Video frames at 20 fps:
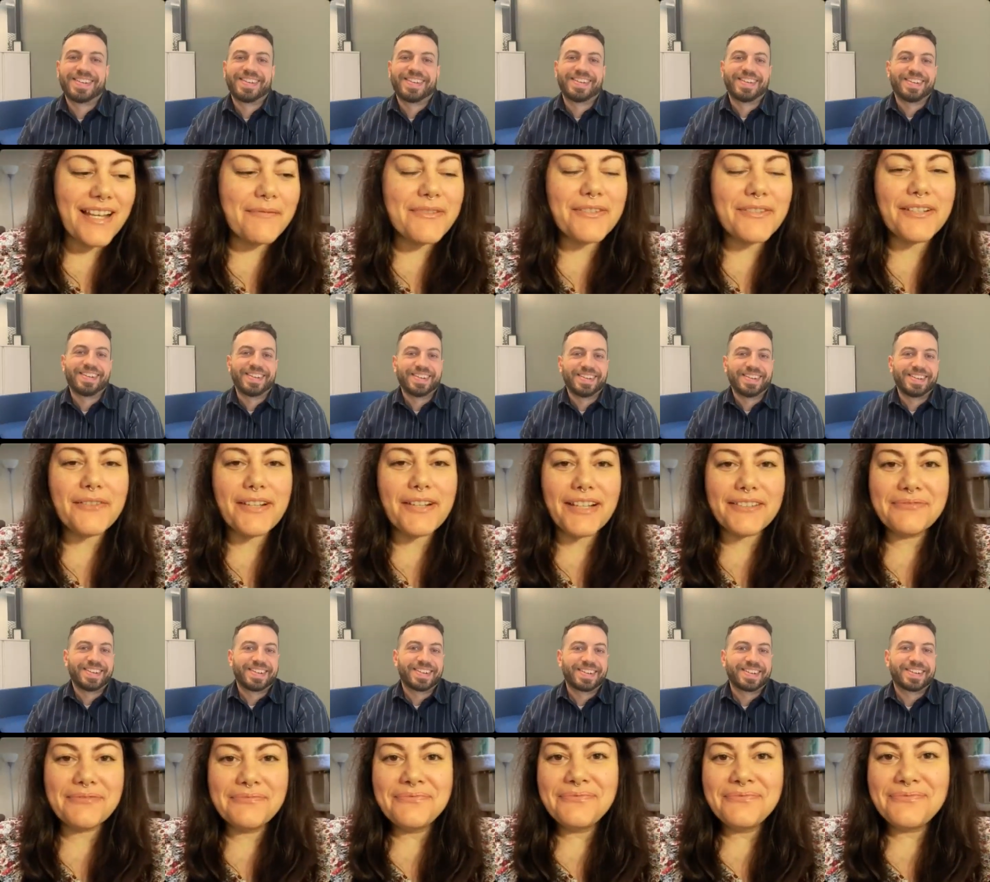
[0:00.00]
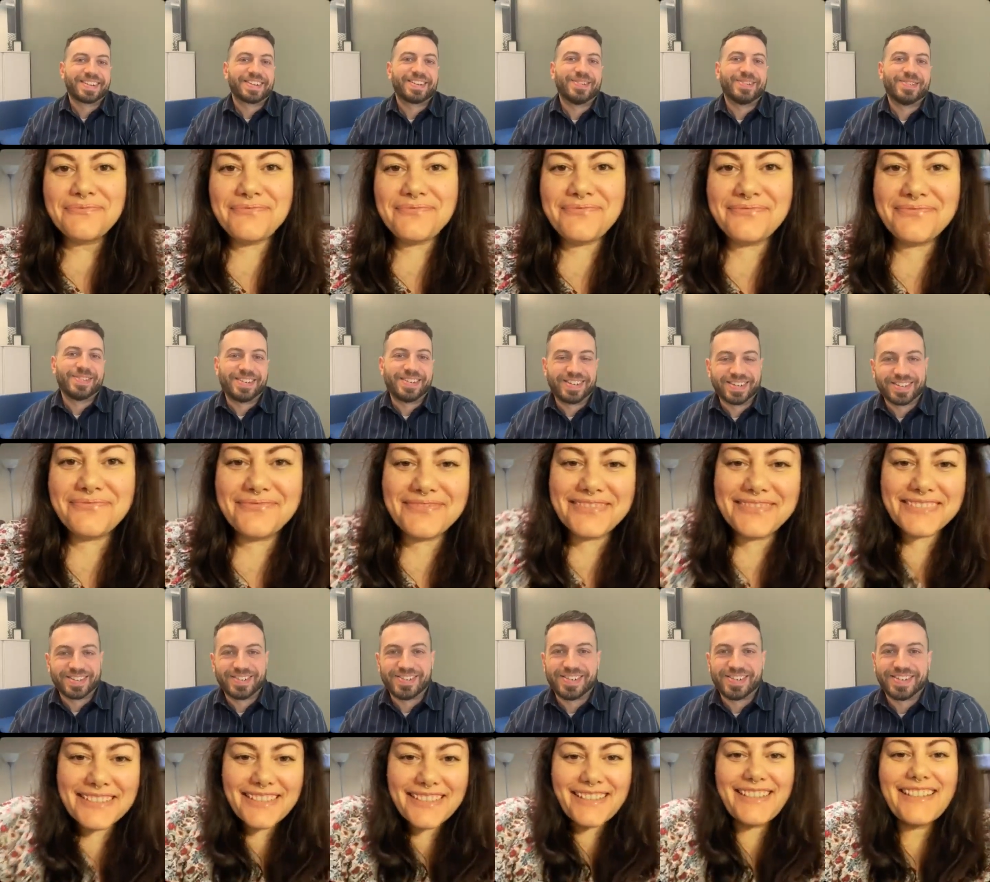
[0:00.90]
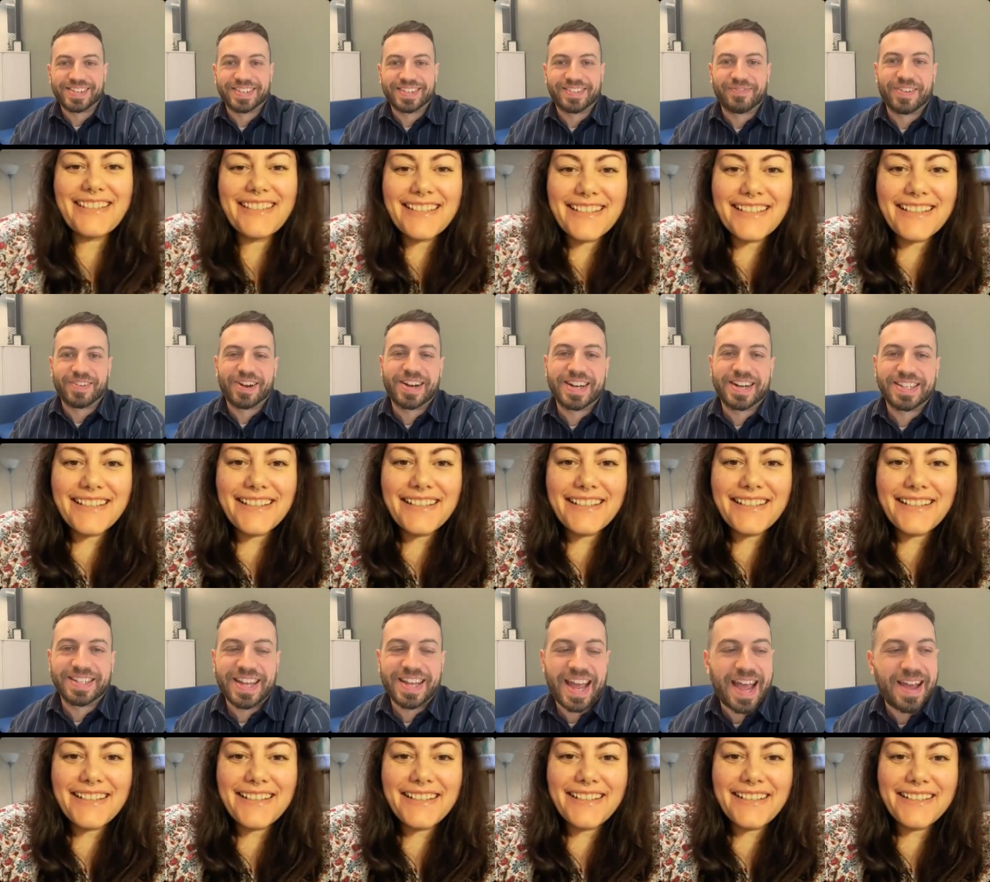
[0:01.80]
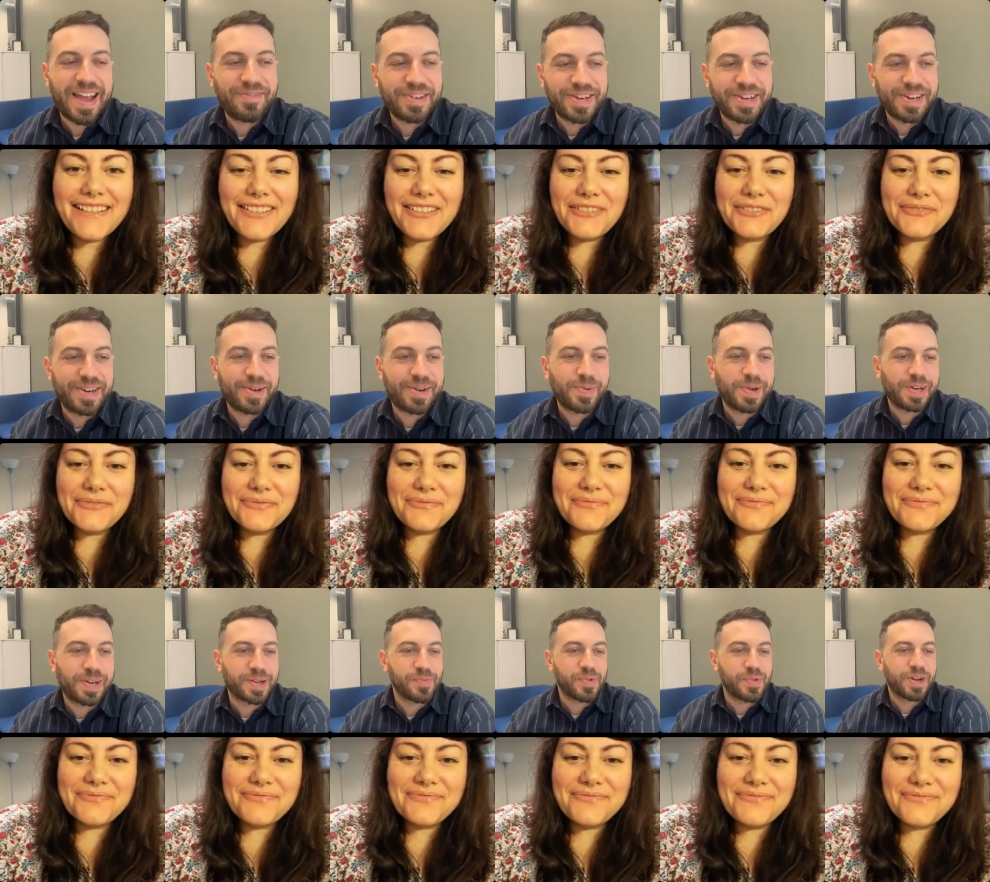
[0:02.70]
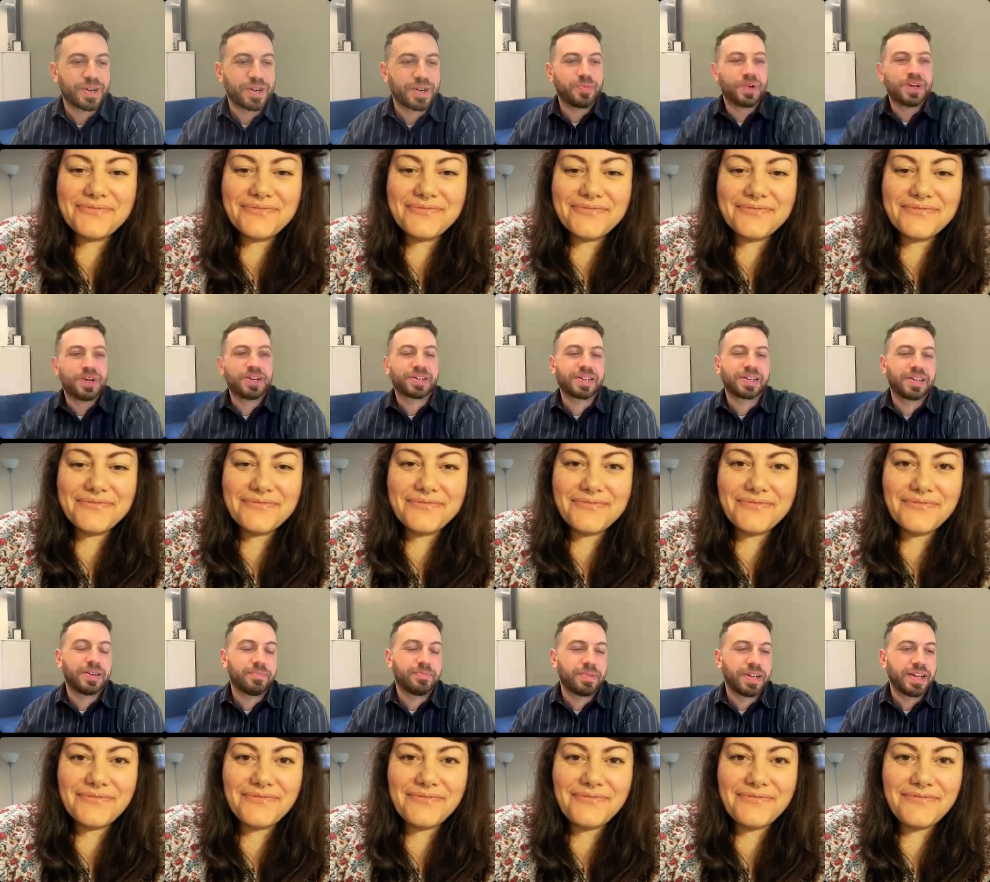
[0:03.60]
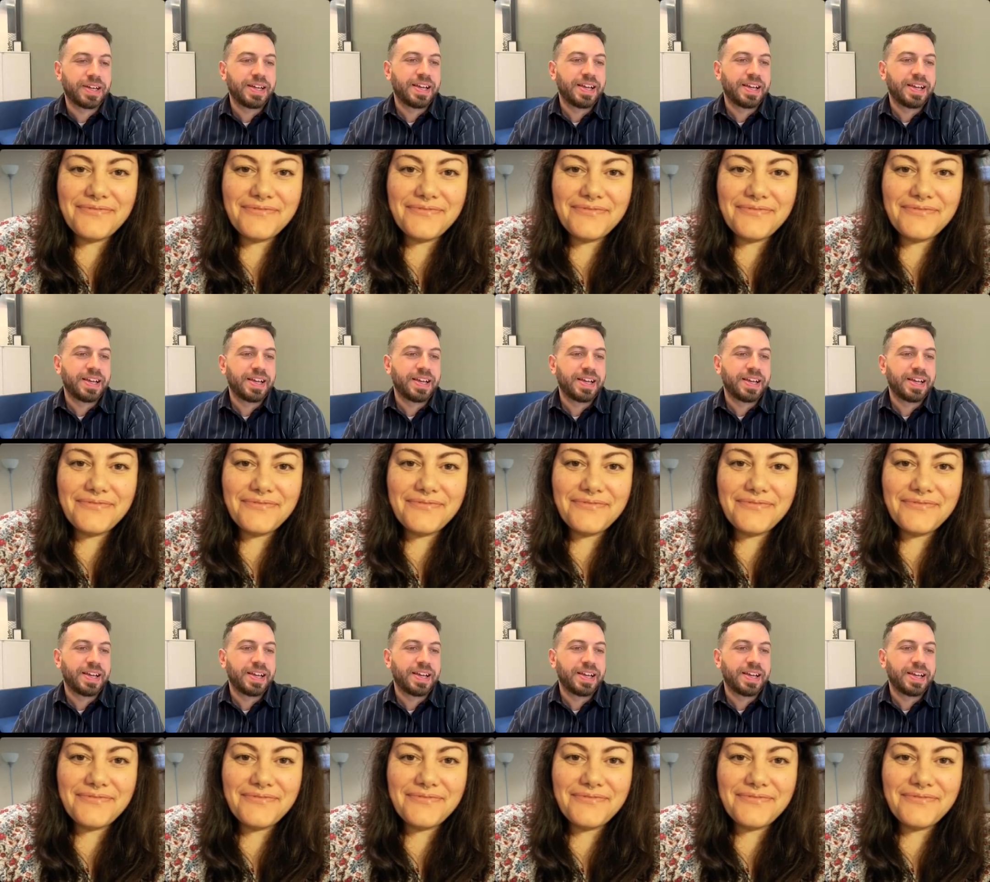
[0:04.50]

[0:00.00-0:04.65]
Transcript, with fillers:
Speaker 1: I'm doing okay. Cool, cool. Very nice to have you here. Welcome, welcome, welcome.